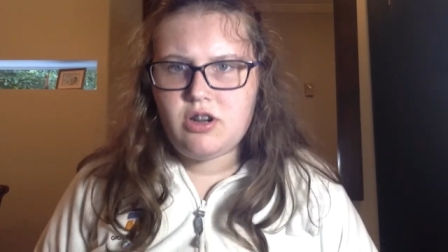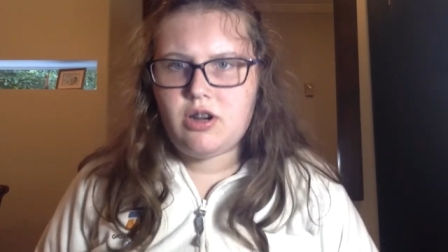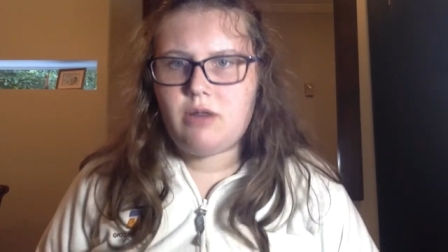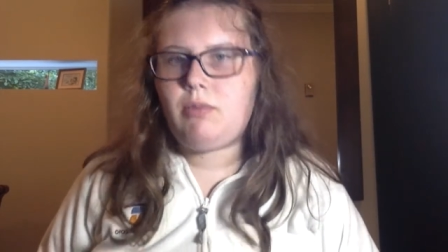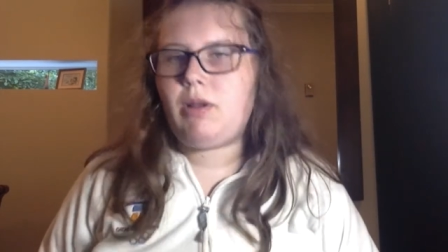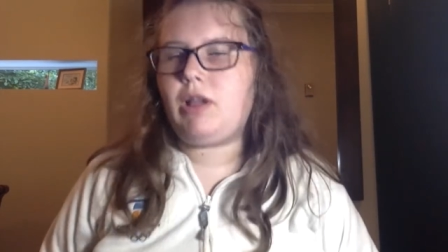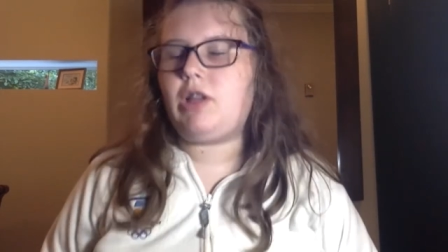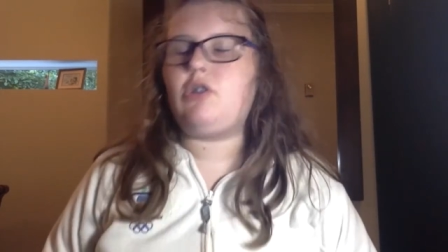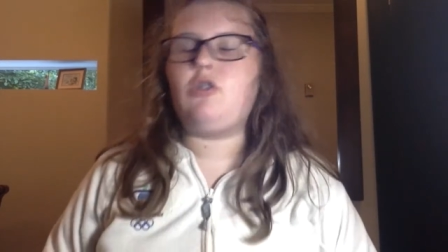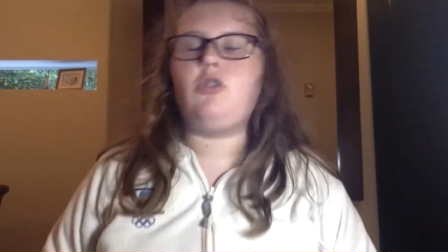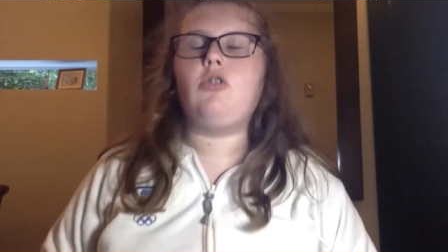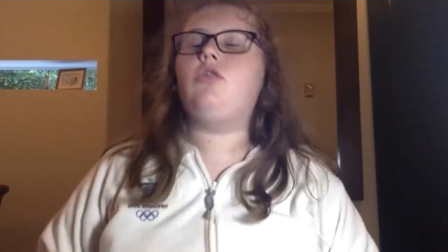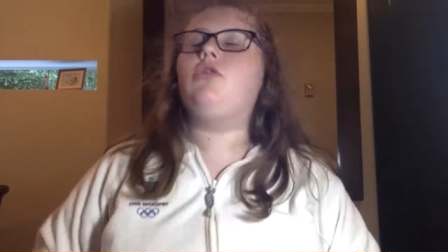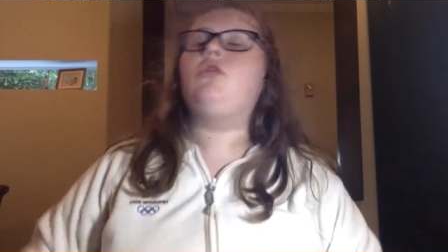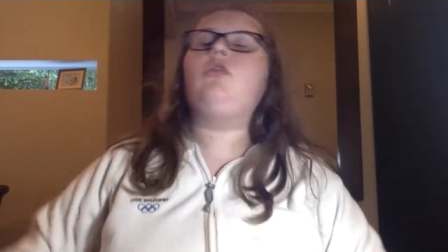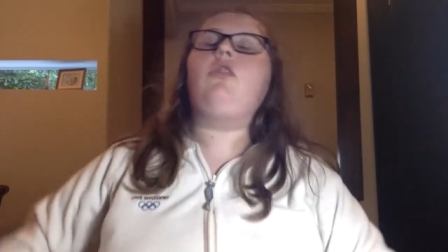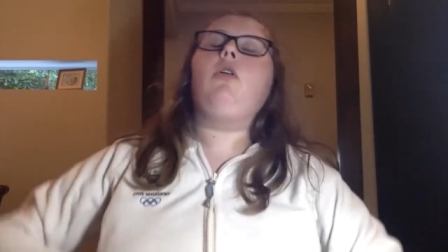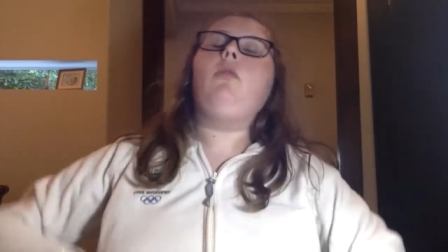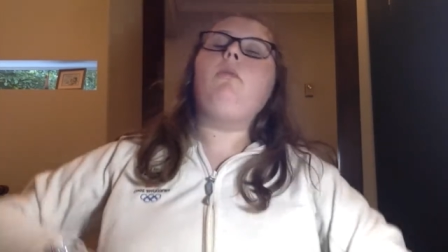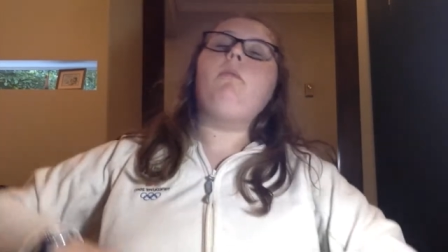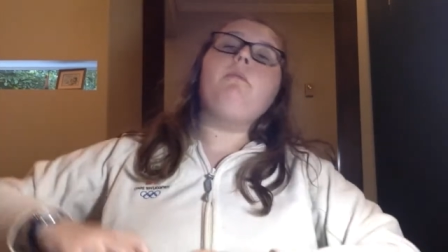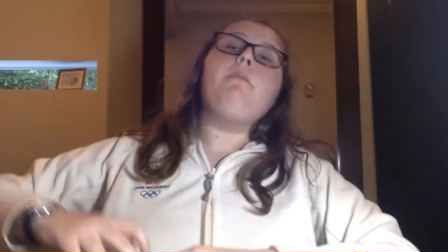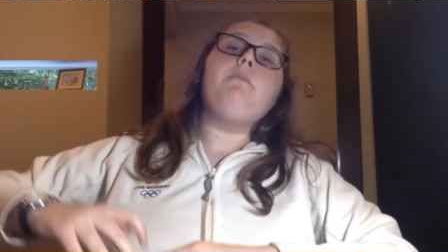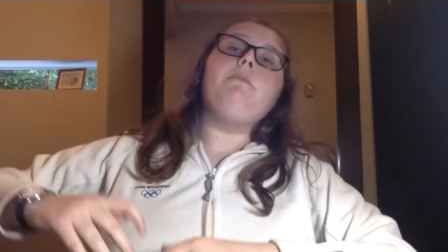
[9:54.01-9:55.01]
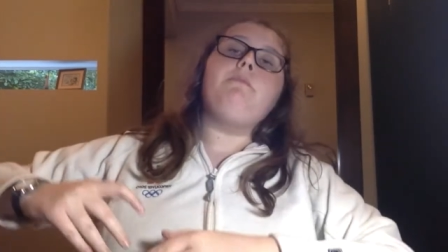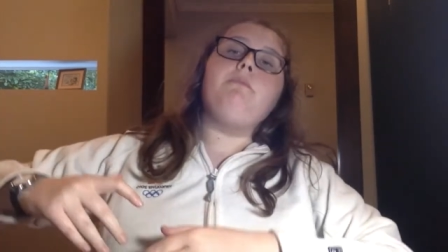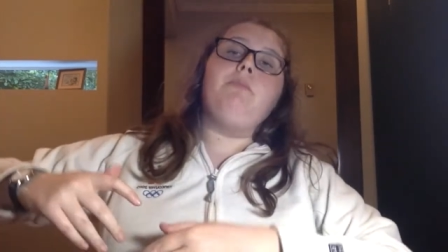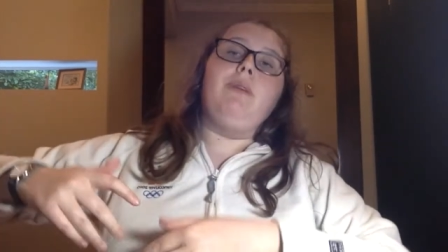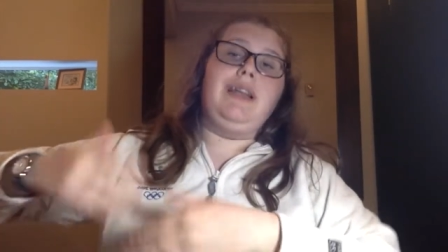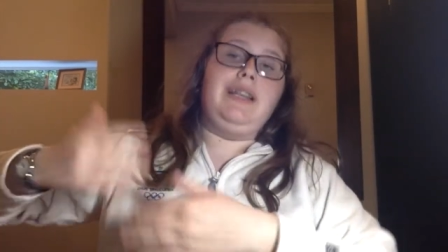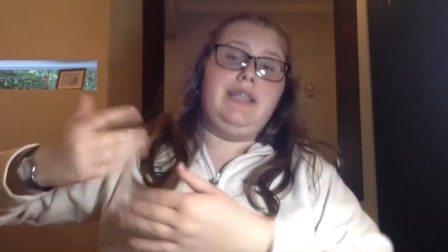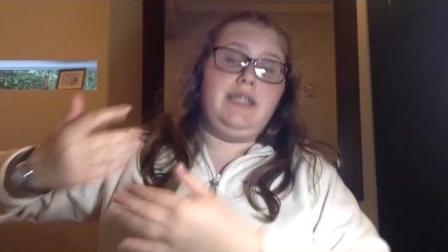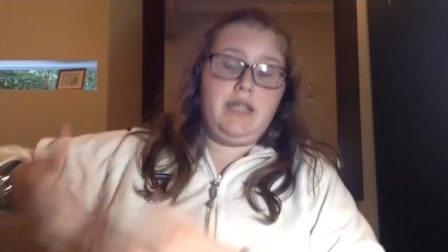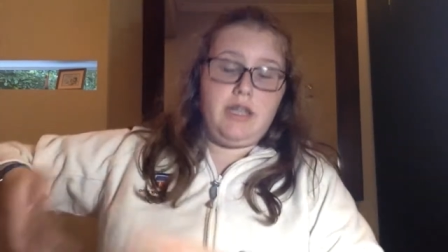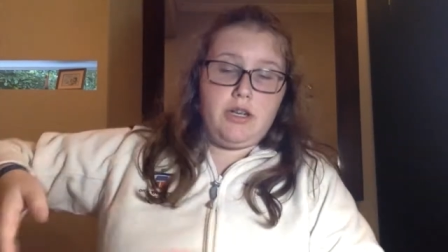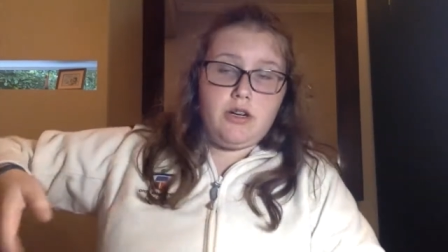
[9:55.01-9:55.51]
I'm like, no,
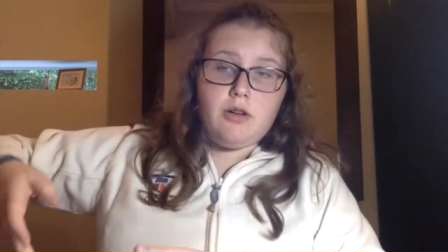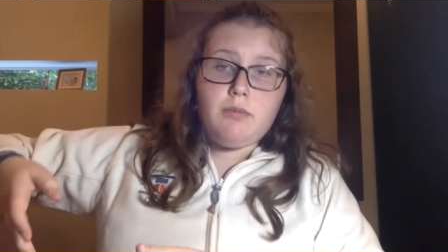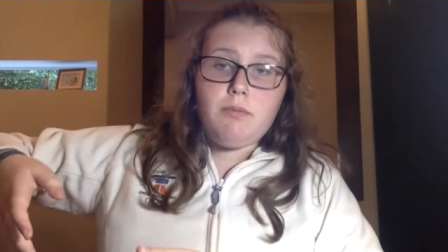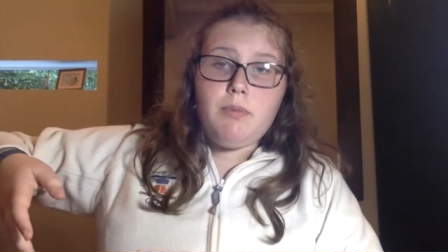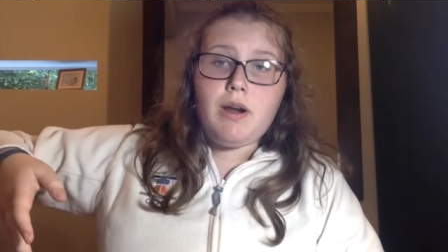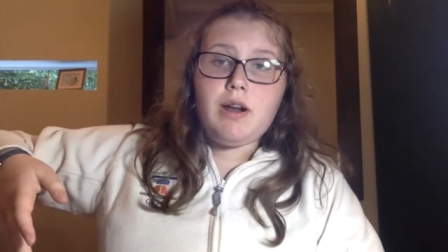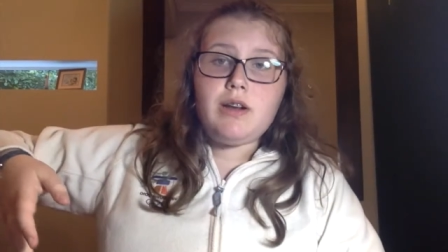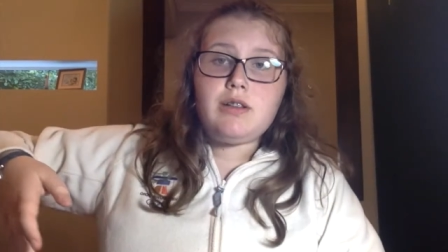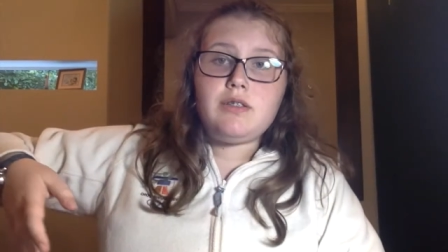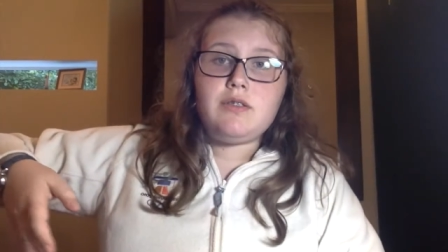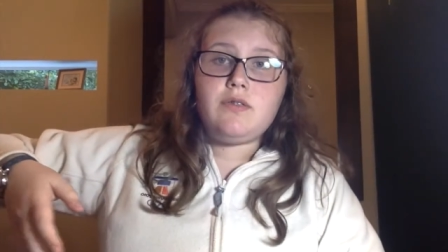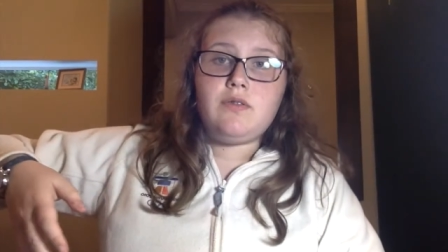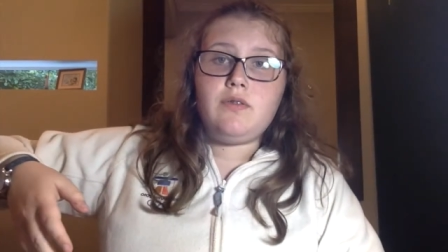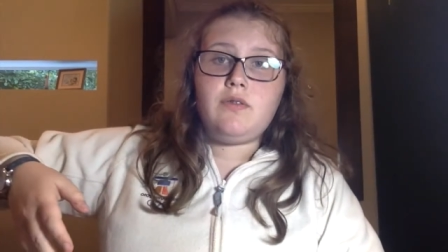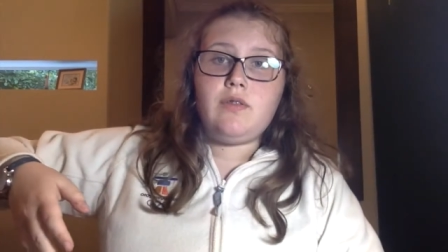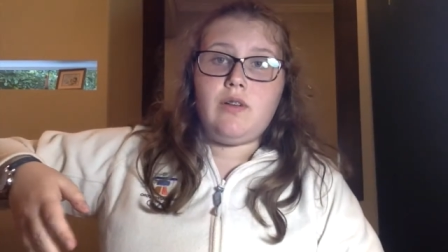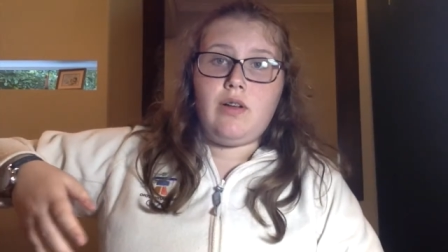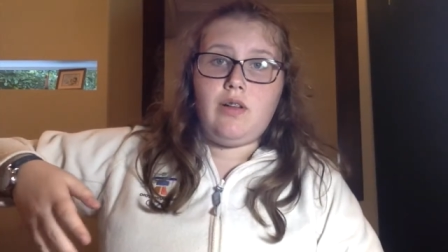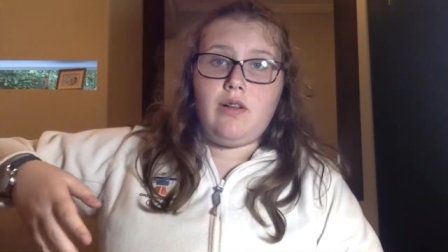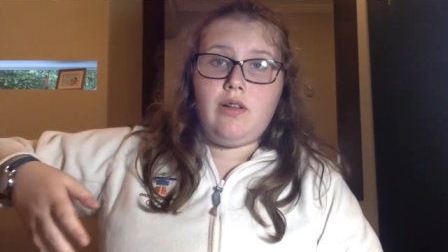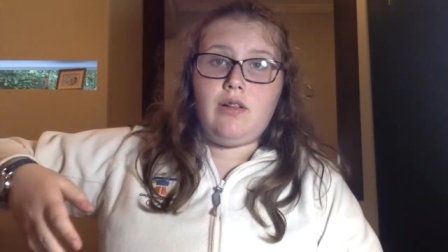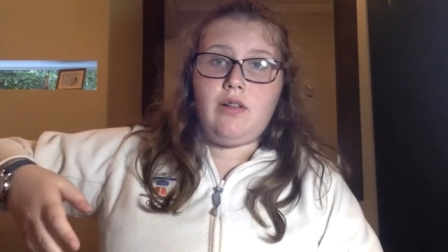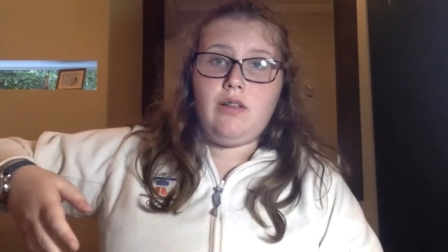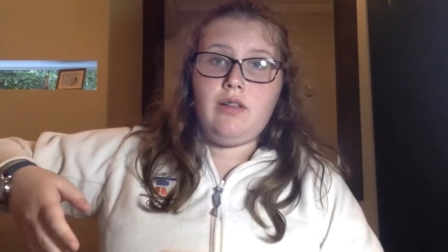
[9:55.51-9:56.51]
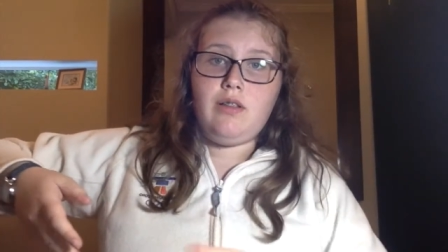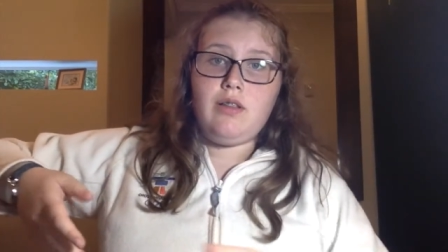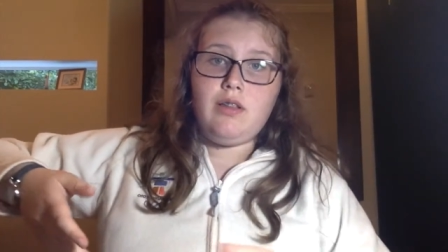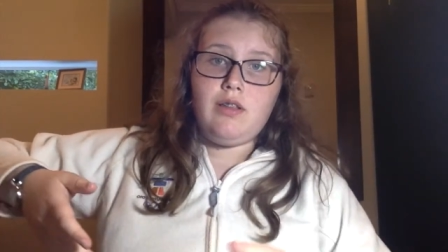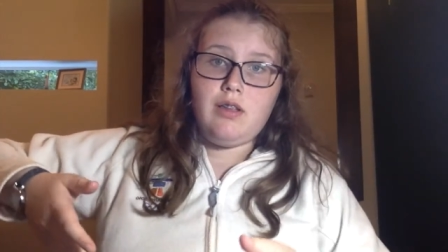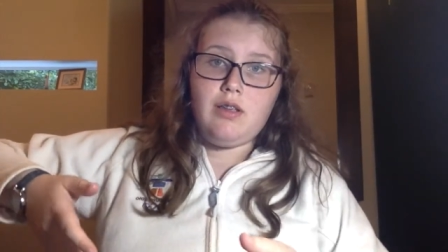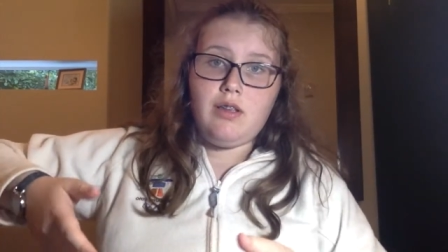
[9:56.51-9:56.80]
my dinner part's full.